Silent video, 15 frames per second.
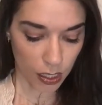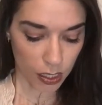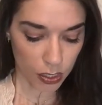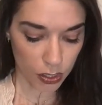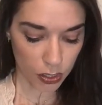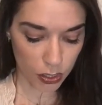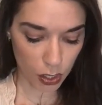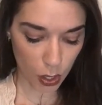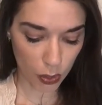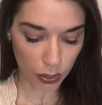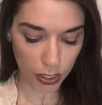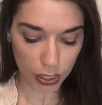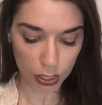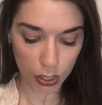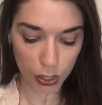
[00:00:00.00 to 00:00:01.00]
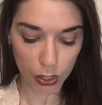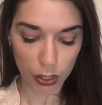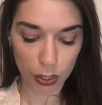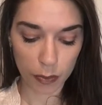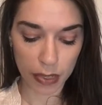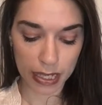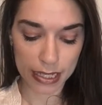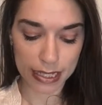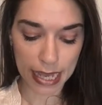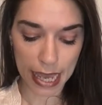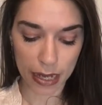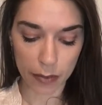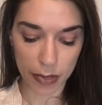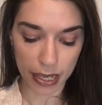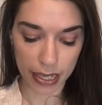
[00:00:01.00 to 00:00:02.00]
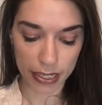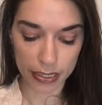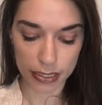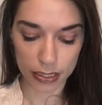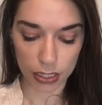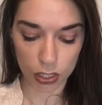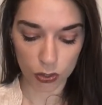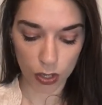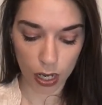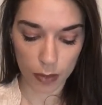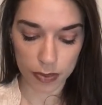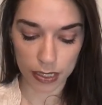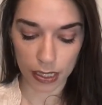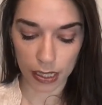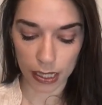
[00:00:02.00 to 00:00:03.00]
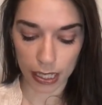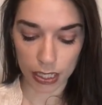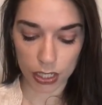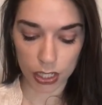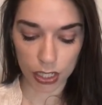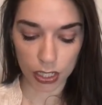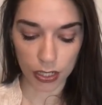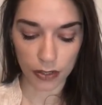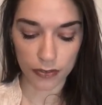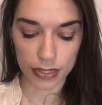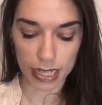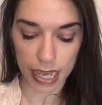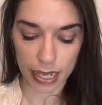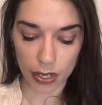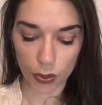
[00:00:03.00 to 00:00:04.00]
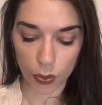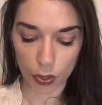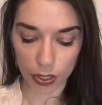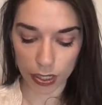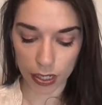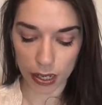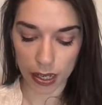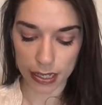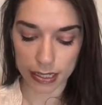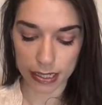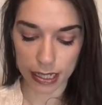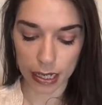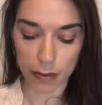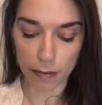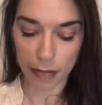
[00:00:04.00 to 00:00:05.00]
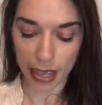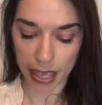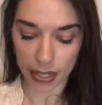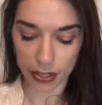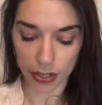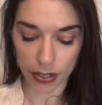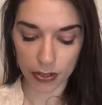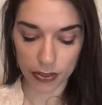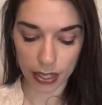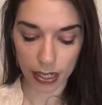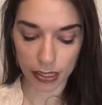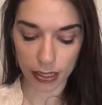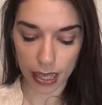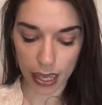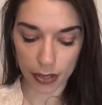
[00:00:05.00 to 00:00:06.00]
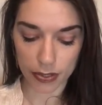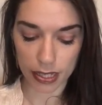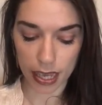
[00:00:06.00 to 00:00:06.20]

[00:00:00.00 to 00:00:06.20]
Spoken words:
So the term database describes a collection of data organized in a manner that allows